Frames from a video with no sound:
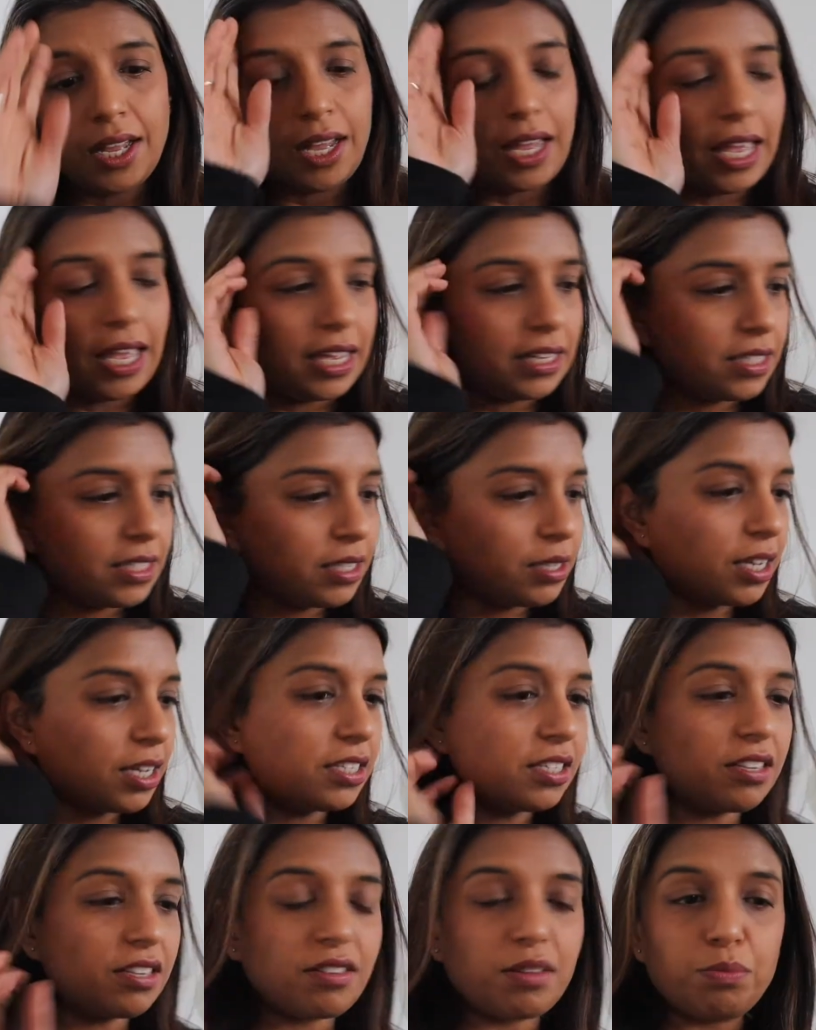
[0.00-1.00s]
It's
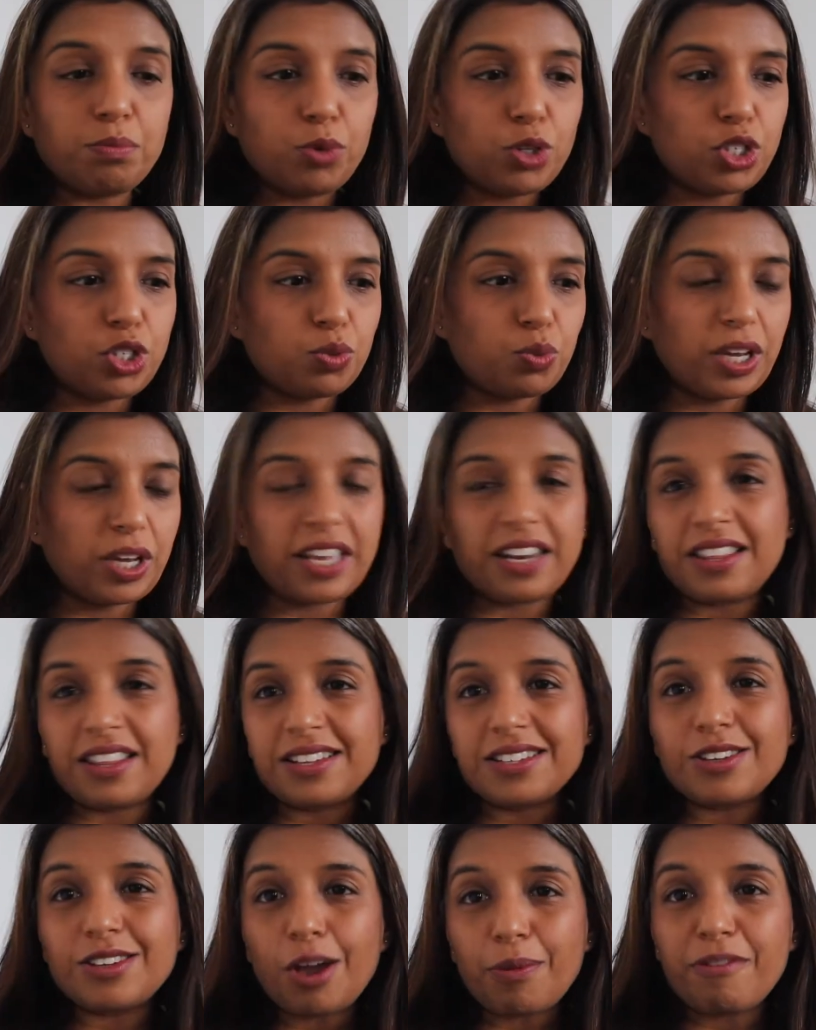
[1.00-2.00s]
because of the moisture wicking and
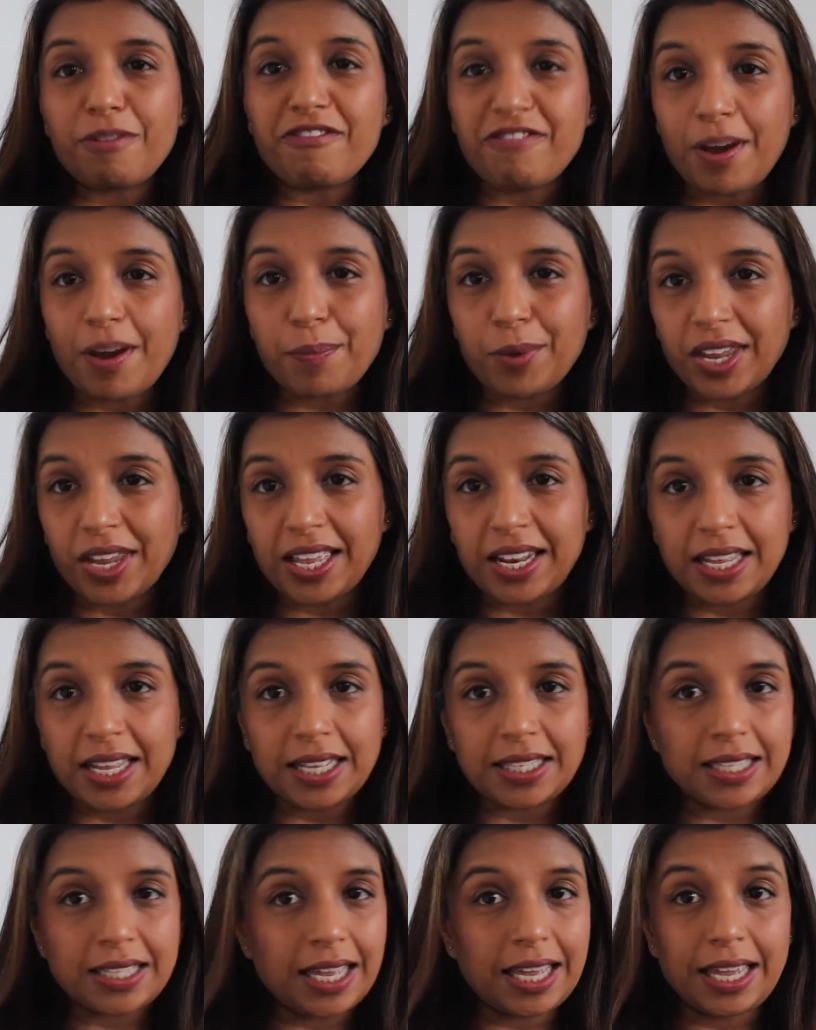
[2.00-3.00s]
the type of fabric it
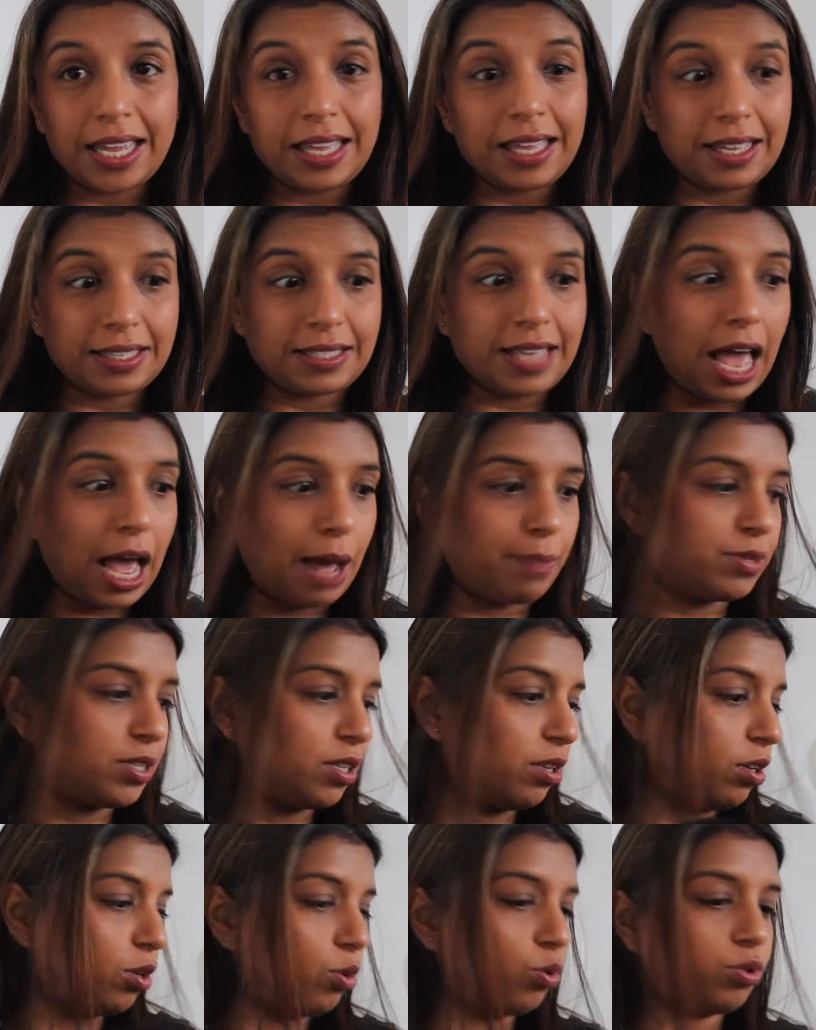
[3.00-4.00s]
is
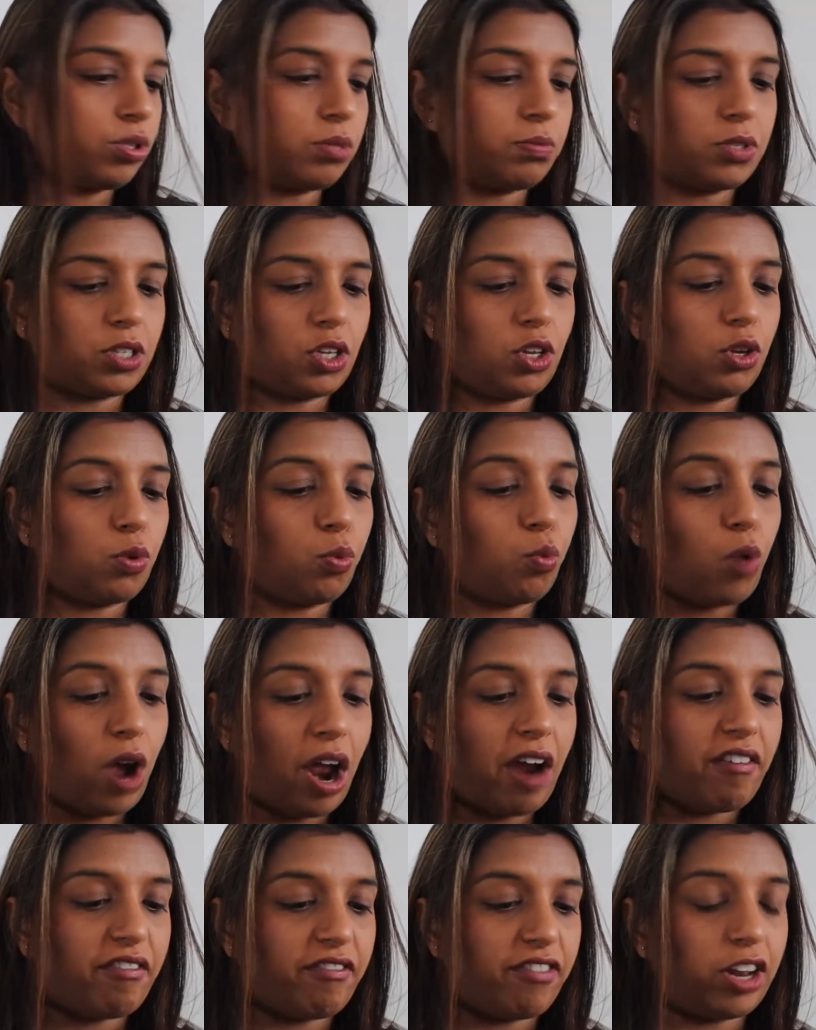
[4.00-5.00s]
absolutely awesome. So you can
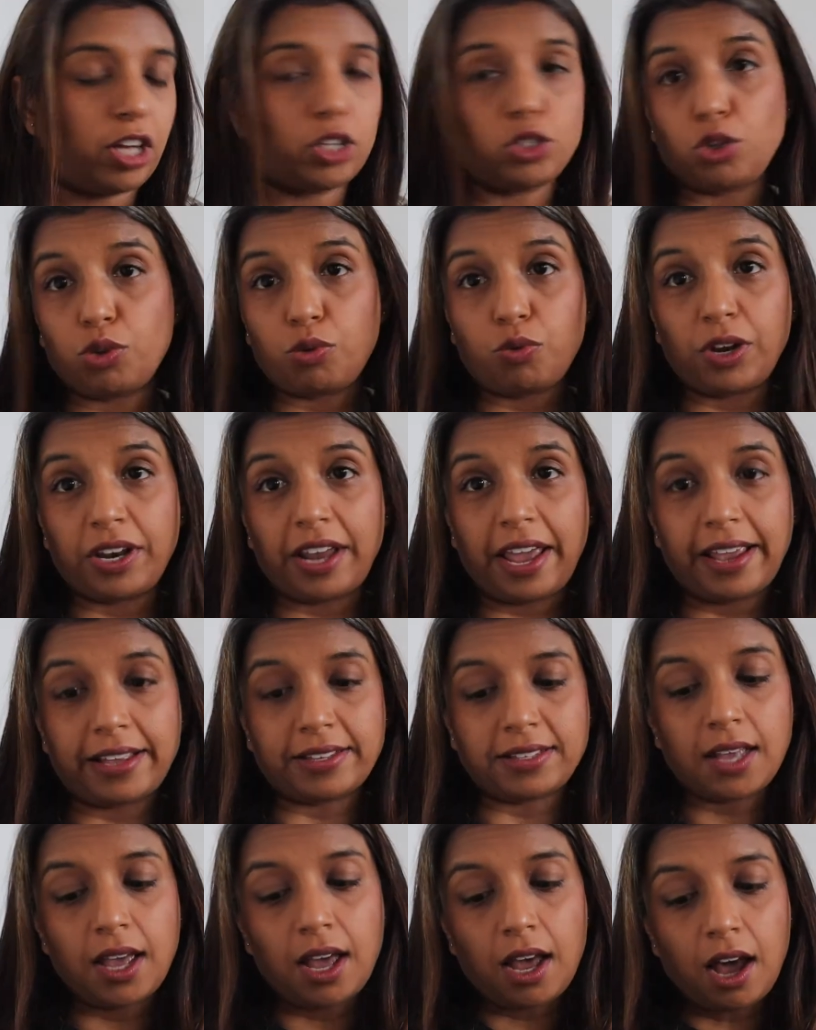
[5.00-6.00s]
wear them for like 2-3
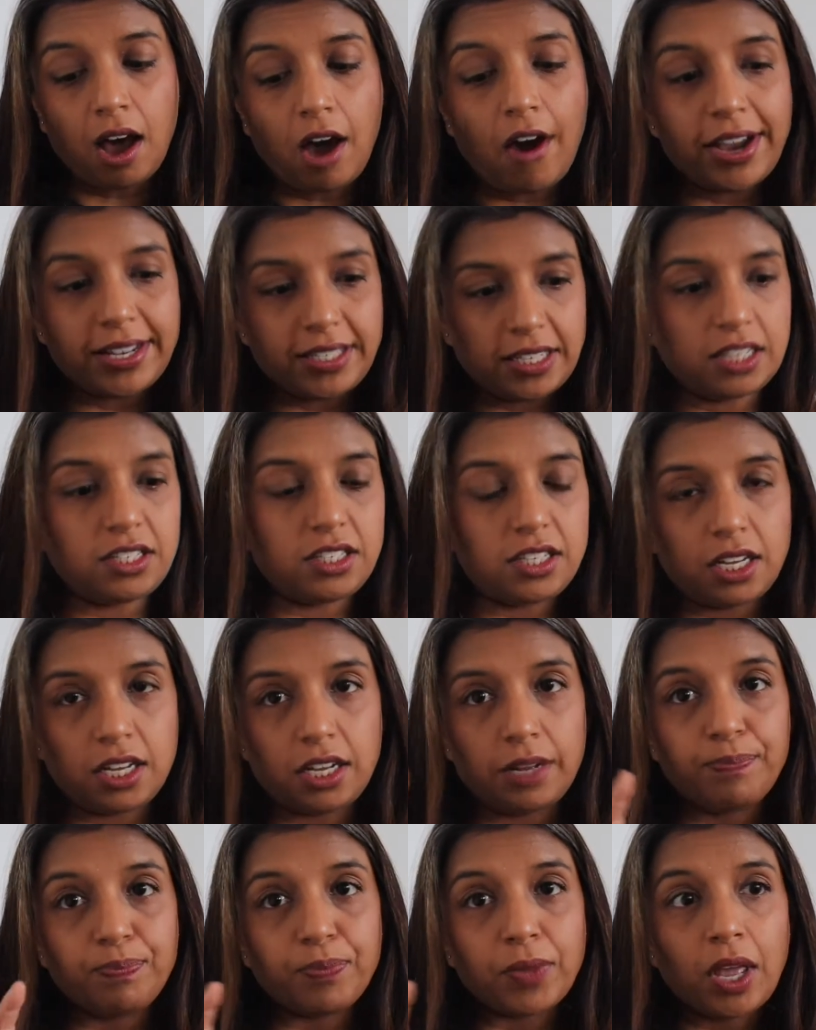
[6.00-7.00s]
days. I tend
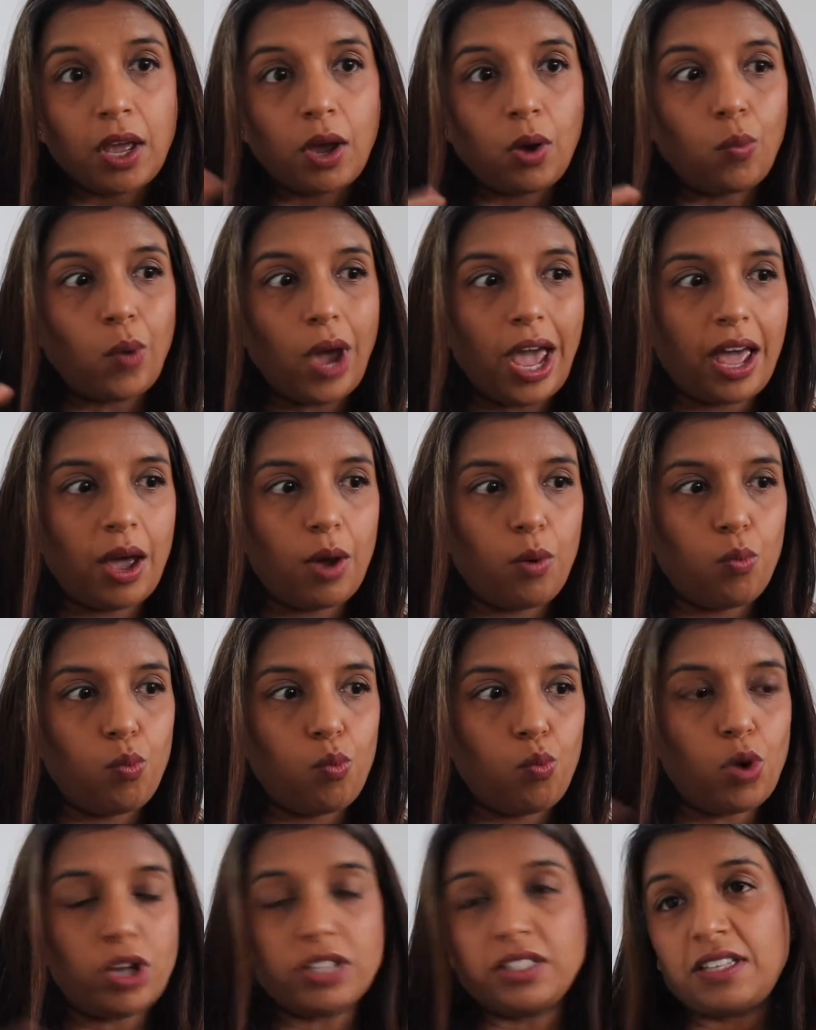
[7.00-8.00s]
to wear
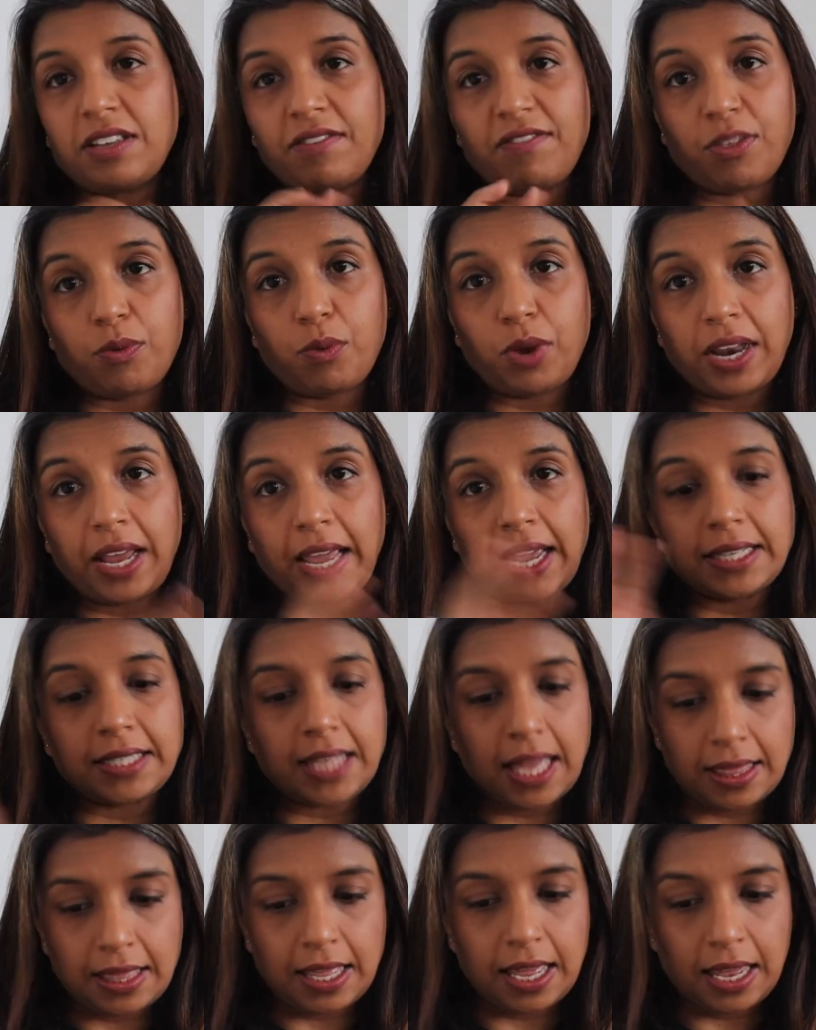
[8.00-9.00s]
one set for 3 days
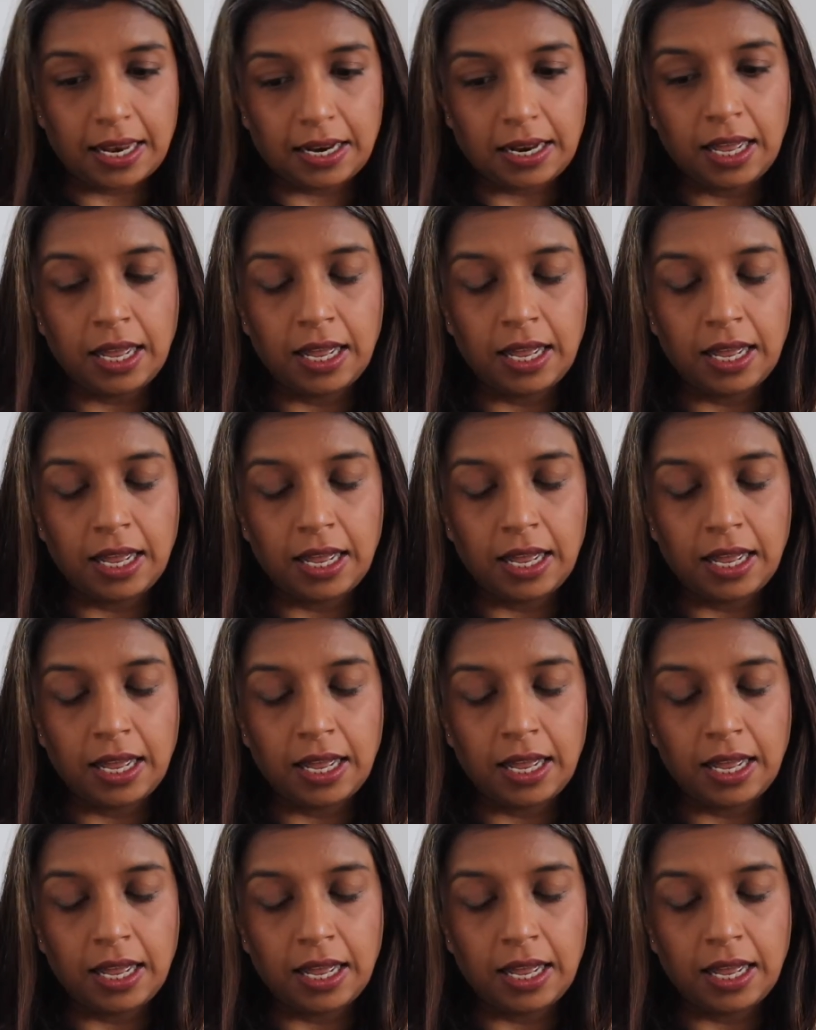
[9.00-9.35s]
and then